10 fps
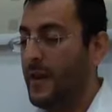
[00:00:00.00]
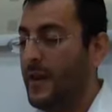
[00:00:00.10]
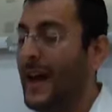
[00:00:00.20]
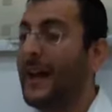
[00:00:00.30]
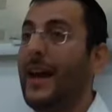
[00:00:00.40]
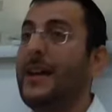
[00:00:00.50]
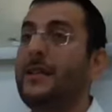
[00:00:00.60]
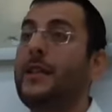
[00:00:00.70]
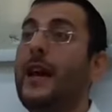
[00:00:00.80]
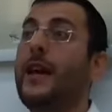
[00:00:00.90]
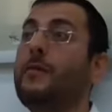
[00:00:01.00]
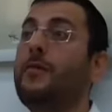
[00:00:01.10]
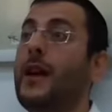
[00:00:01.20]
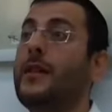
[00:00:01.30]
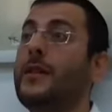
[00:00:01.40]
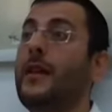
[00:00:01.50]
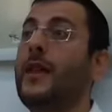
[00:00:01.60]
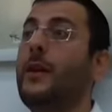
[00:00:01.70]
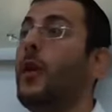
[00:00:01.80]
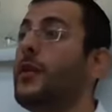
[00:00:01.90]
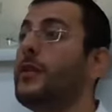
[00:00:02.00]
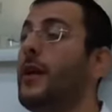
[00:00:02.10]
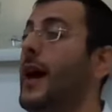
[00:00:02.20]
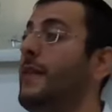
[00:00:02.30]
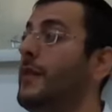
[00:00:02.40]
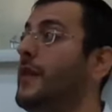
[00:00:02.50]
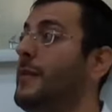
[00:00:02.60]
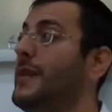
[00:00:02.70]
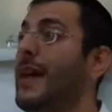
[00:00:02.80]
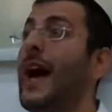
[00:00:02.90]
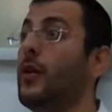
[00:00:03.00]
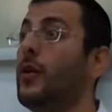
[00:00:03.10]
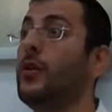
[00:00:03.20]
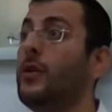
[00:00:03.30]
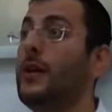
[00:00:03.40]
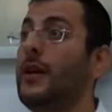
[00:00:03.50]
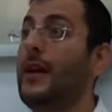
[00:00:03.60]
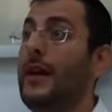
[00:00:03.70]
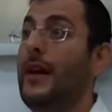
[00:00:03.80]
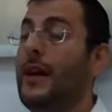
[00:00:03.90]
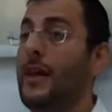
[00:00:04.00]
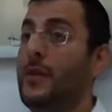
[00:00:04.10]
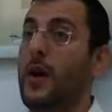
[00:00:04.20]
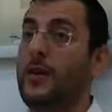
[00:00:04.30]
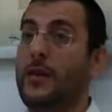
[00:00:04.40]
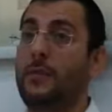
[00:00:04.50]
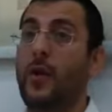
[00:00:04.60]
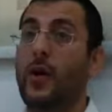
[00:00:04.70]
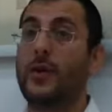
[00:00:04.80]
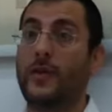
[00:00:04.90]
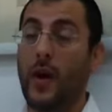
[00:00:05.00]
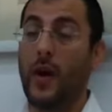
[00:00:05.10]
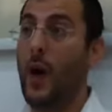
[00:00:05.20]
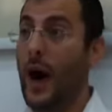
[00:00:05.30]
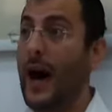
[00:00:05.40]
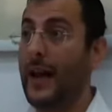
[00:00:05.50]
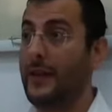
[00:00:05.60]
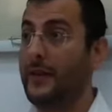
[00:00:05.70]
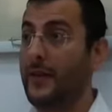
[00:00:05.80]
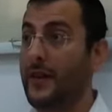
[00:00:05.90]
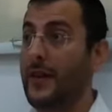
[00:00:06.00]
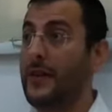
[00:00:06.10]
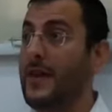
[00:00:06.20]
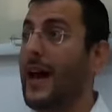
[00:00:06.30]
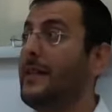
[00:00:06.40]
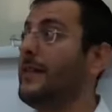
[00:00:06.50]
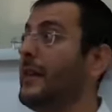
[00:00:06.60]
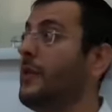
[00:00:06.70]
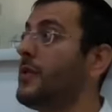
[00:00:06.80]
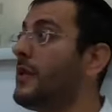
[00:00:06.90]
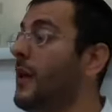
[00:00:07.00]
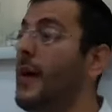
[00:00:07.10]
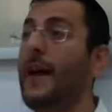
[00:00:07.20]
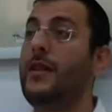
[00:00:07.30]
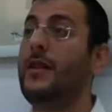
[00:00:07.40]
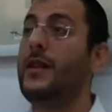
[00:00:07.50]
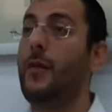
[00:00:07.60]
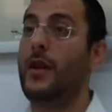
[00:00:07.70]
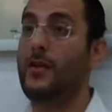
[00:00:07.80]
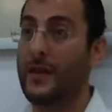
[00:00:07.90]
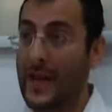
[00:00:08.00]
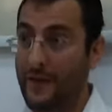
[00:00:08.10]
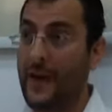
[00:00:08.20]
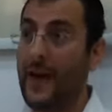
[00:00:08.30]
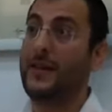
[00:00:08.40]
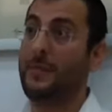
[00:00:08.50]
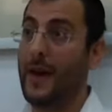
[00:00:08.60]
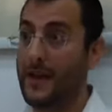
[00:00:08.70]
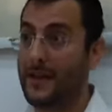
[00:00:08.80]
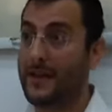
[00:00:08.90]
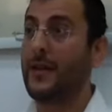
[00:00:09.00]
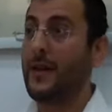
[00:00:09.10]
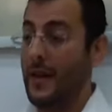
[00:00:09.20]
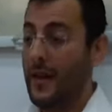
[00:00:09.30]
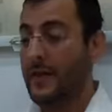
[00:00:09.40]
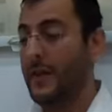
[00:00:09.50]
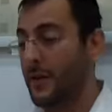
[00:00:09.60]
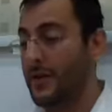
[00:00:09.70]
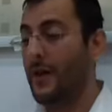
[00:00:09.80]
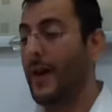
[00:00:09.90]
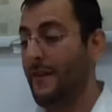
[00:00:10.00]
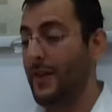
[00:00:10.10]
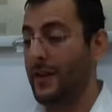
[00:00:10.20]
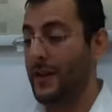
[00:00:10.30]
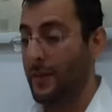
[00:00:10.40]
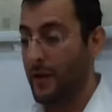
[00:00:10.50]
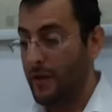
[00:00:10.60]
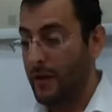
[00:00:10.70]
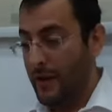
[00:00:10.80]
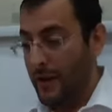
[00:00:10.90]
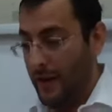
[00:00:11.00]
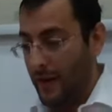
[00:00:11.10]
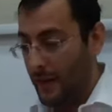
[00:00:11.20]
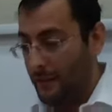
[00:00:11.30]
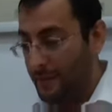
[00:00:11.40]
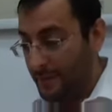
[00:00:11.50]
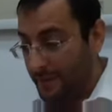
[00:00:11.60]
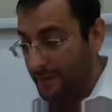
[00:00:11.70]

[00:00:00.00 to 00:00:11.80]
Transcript: In that case, of the second brisa, there was no hevel for misa at all. In other words, the bore was so wide that there was no hevel in the bore. There was enough airspace that there was no hevel in the bore. Um,